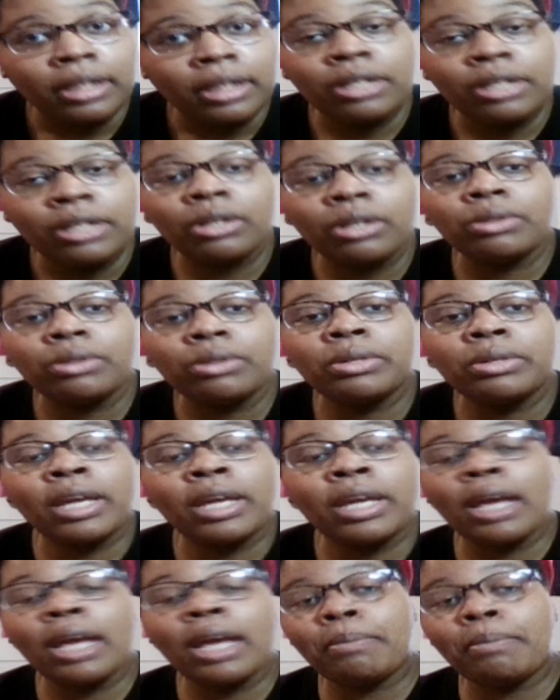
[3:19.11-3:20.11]
You
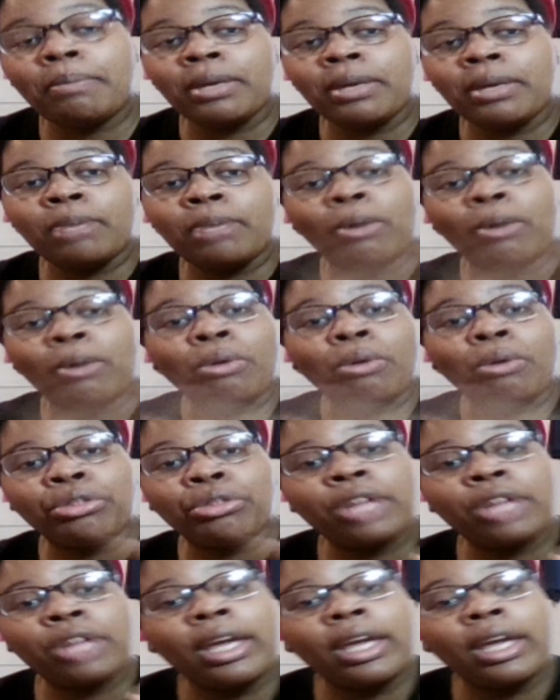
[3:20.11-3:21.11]
can't be both
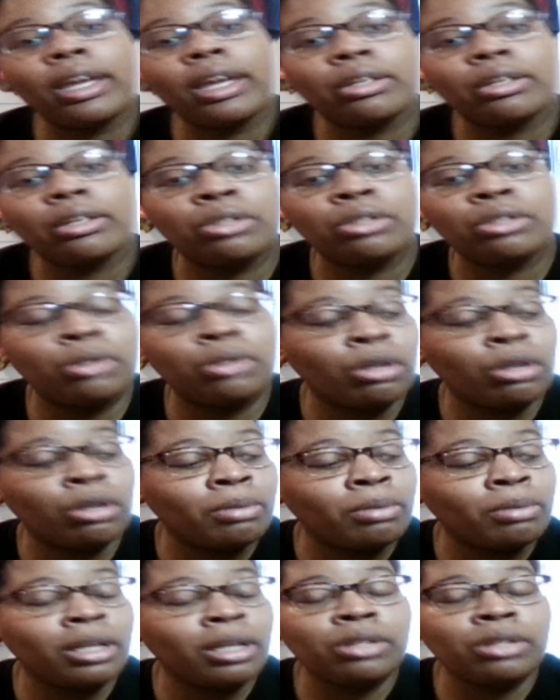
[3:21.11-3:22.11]
things, you know what I
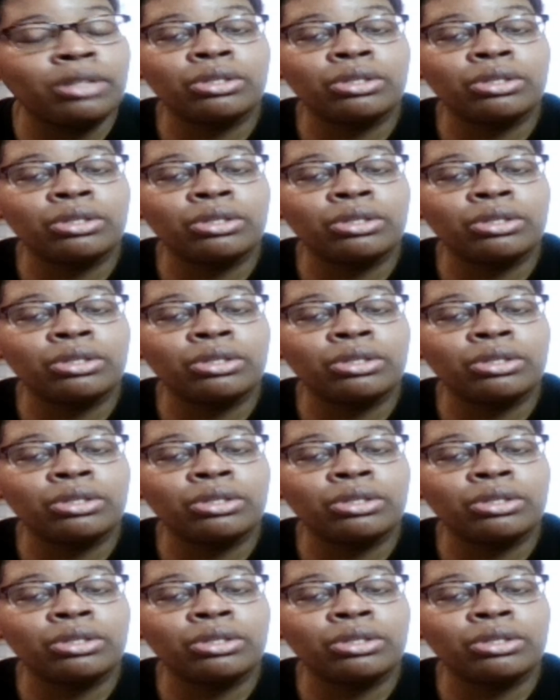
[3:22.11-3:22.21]
mean?